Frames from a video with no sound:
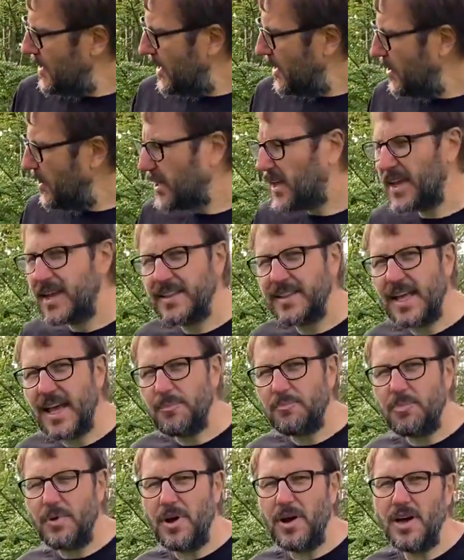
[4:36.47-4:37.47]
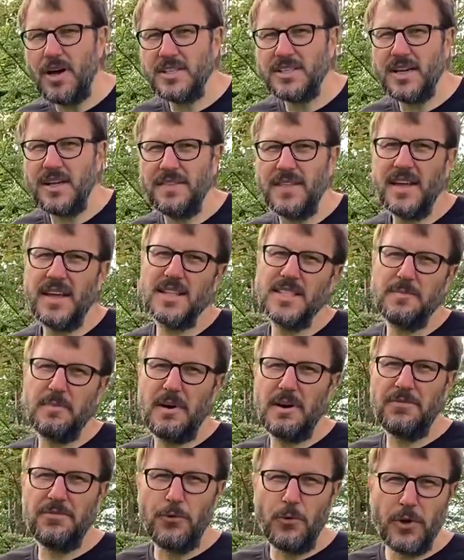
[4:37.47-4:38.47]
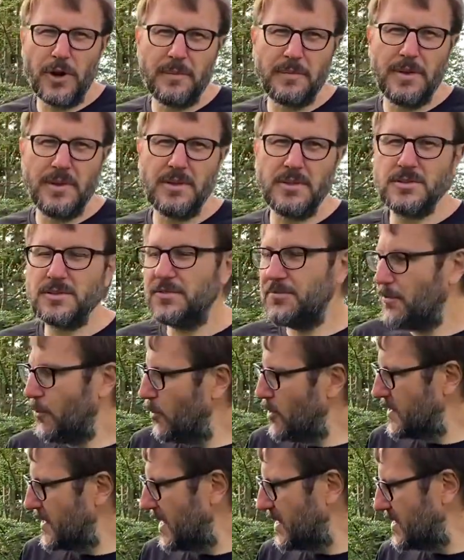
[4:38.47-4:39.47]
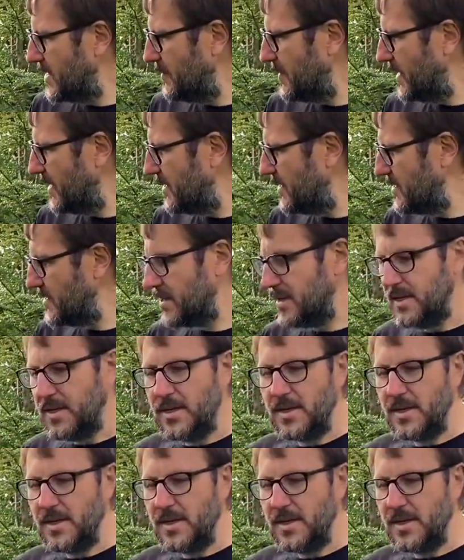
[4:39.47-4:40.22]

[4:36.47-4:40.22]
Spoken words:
Looking at that branch, I think it's about 40 mils or 4 centimeters.